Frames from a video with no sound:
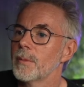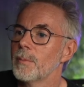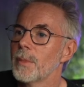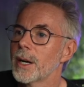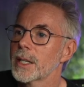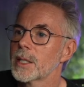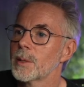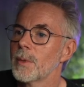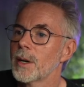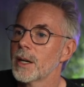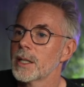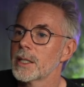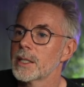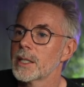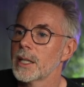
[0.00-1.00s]

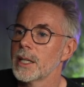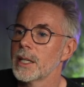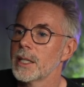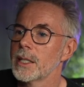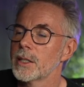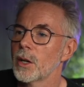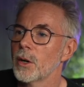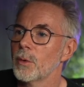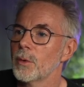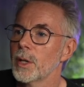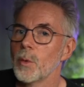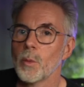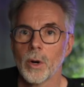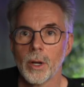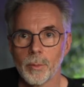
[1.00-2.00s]
Maximize is only
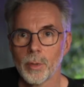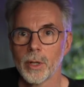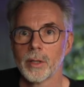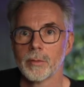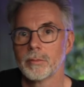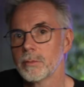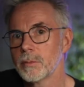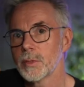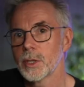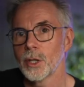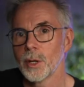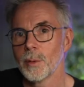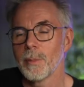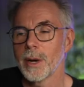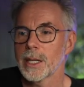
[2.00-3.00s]
one button. It's going
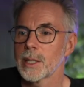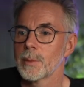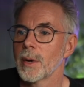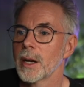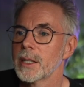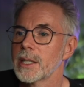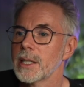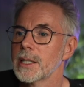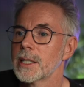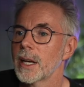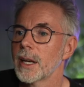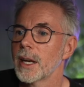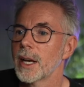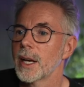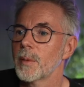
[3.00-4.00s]
to maximize the
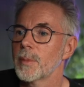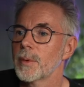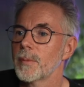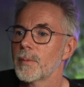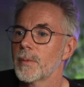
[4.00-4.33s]
entire app.